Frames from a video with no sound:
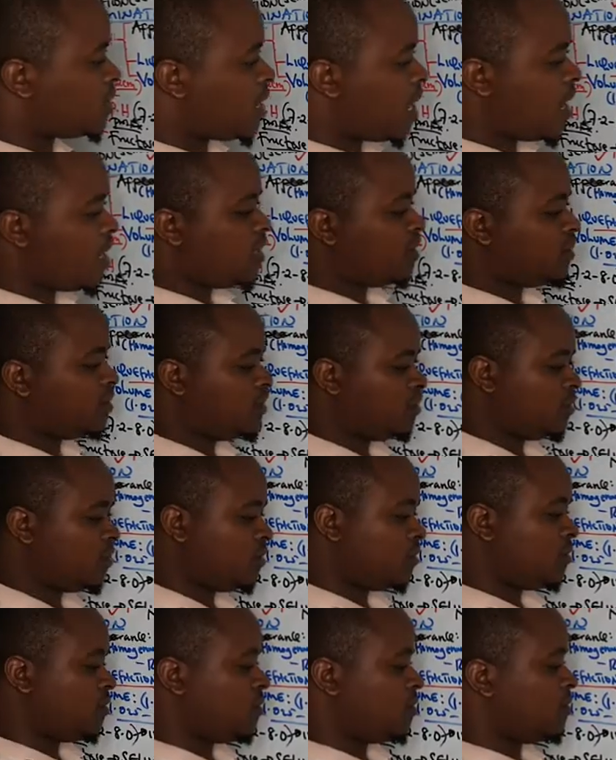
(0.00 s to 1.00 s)
done
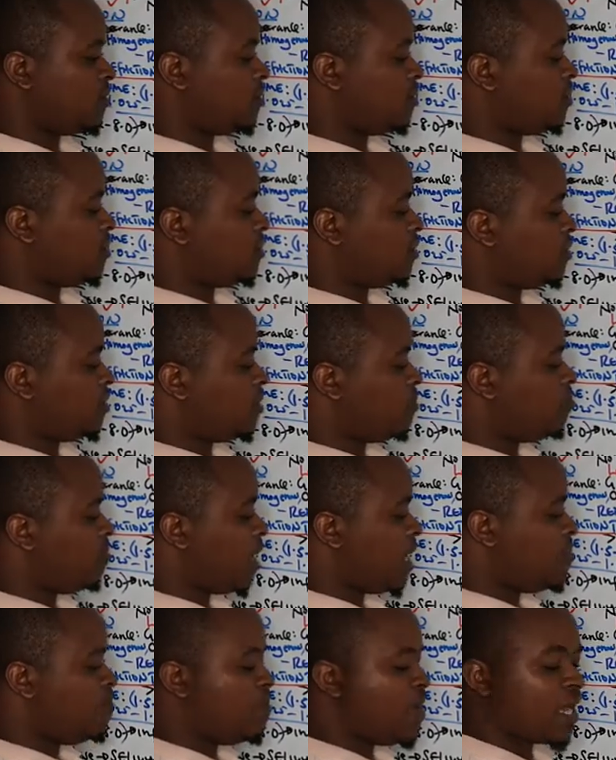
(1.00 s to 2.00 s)

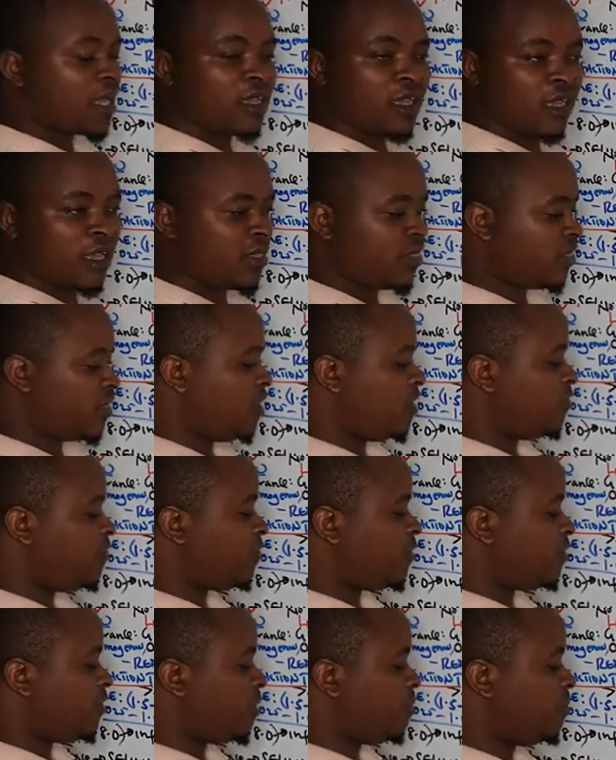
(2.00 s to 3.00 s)
by making a thin
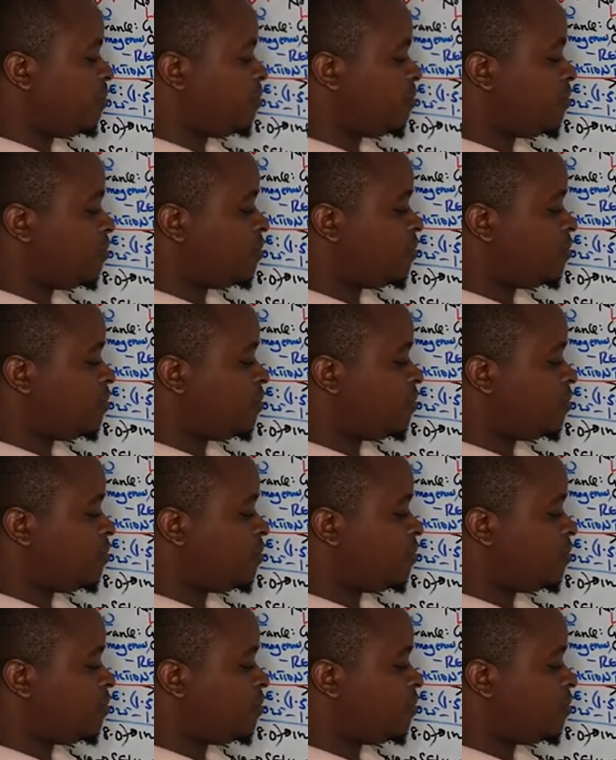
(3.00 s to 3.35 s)
film.